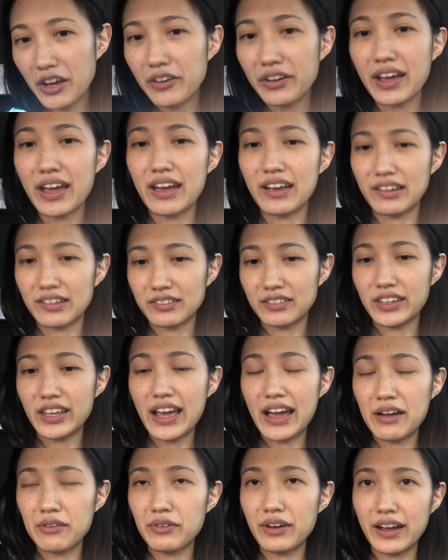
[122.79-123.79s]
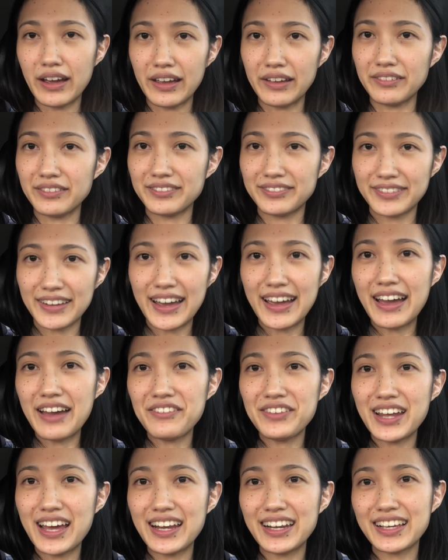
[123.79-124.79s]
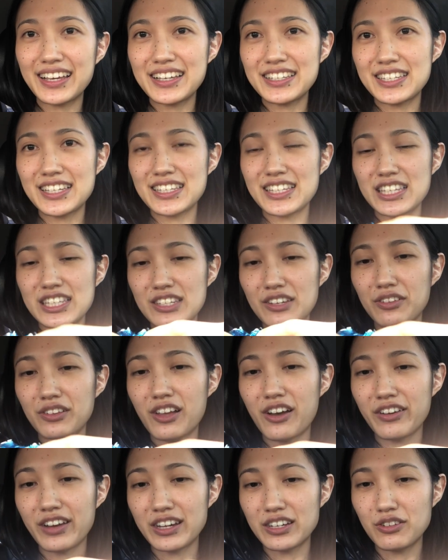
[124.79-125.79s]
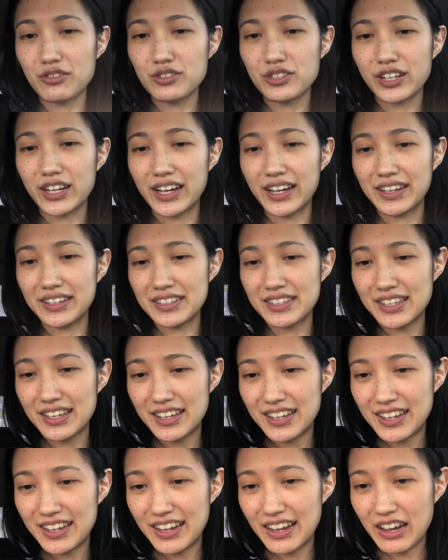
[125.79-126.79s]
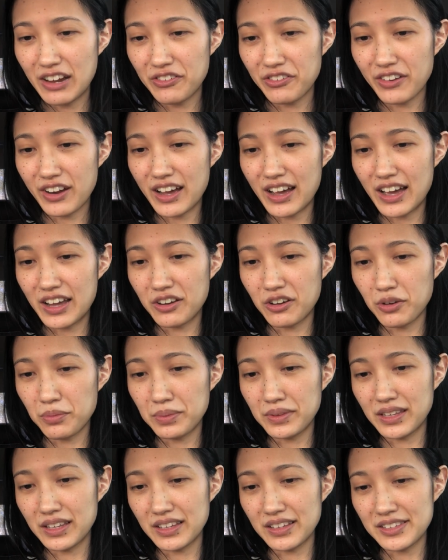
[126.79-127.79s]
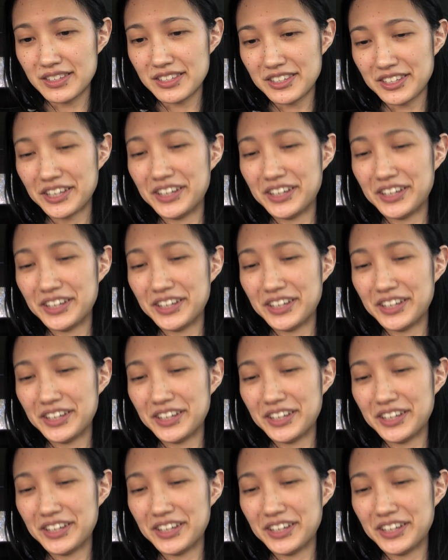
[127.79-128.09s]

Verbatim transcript: Okay, yeah, right. I haven't had a kisses in so long, I told you guys. I forgot how to open this.